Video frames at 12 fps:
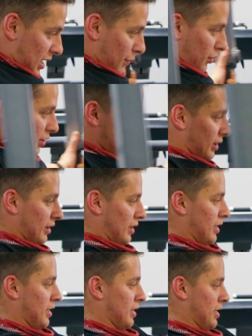and we're just
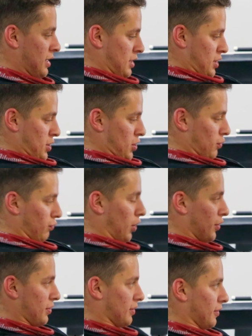gonna
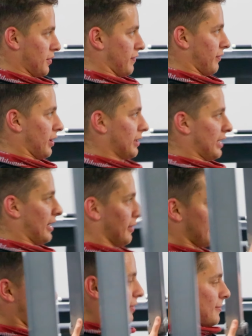roast those front
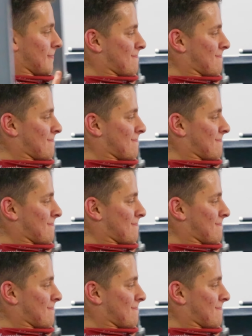delts.